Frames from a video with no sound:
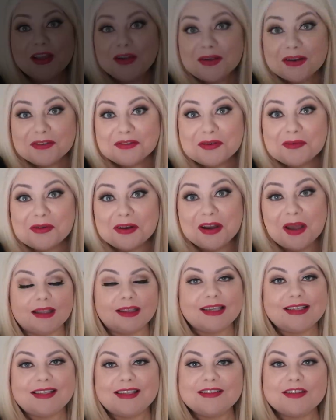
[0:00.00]
Hello everyone.
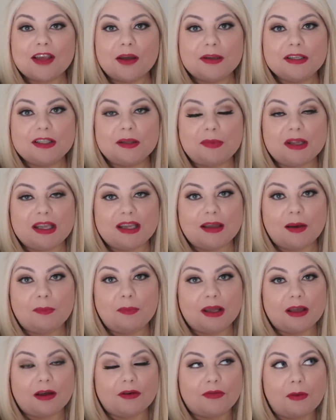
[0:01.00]
This is going to be a
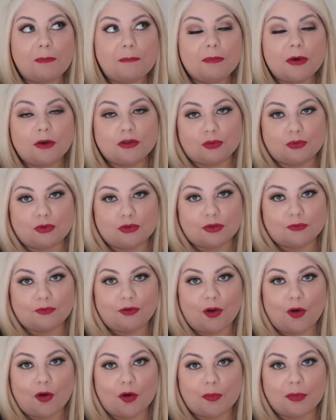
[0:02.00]
bit of a muddled
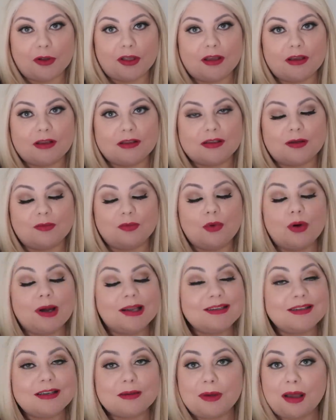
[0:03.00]
vlog because what
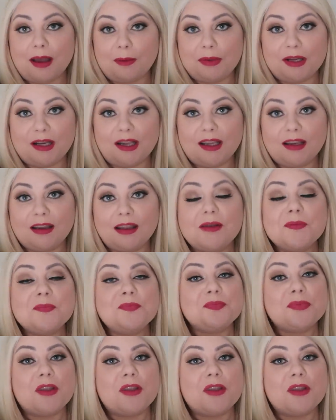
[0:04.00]
ended up happening,